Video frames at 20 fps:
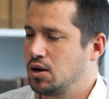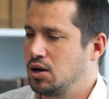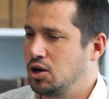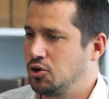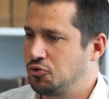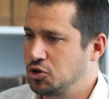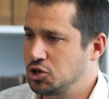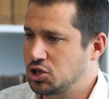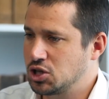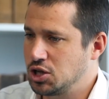
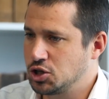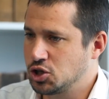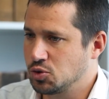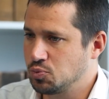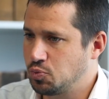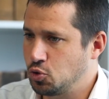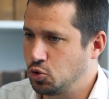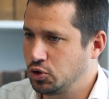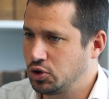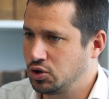Now, firstly, it's
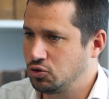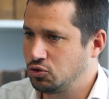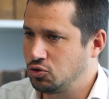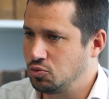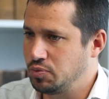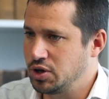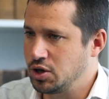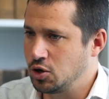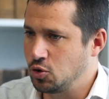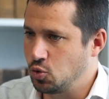important
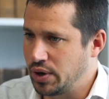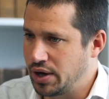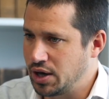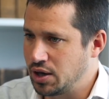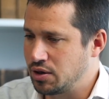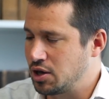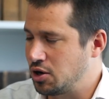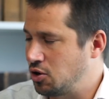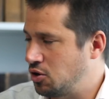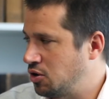to be
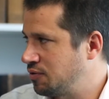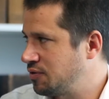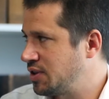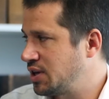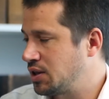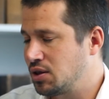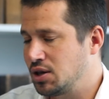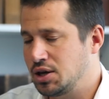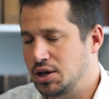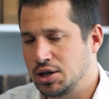aware thereof
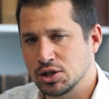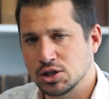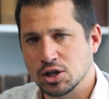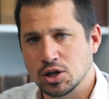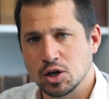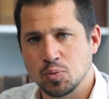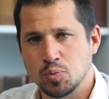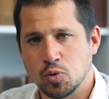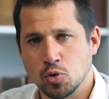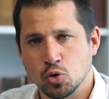that there is
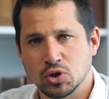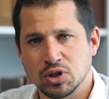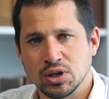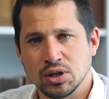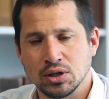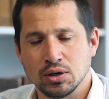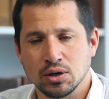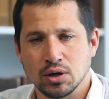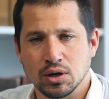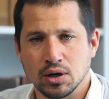a
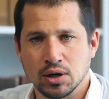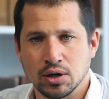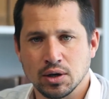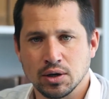reporting